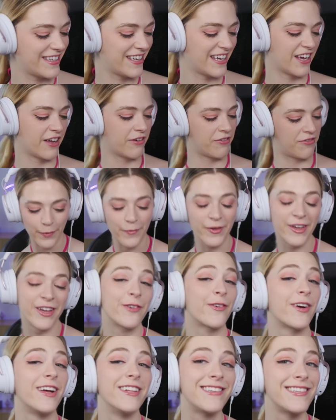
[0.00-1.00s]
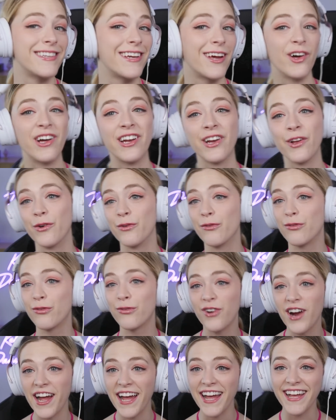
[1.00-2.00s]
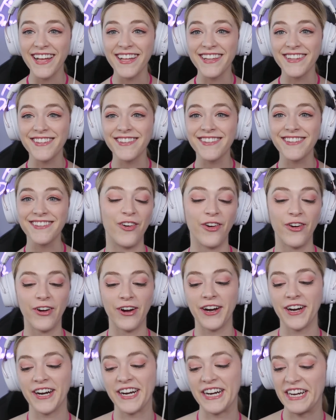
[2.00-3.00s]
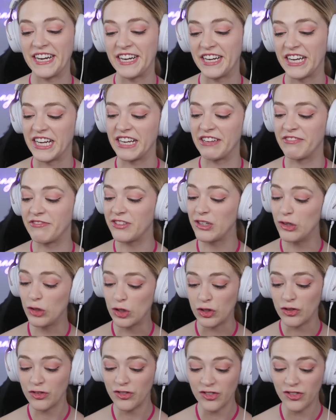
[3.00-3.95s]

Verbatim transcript: See if maybe he runs into any old friends or any future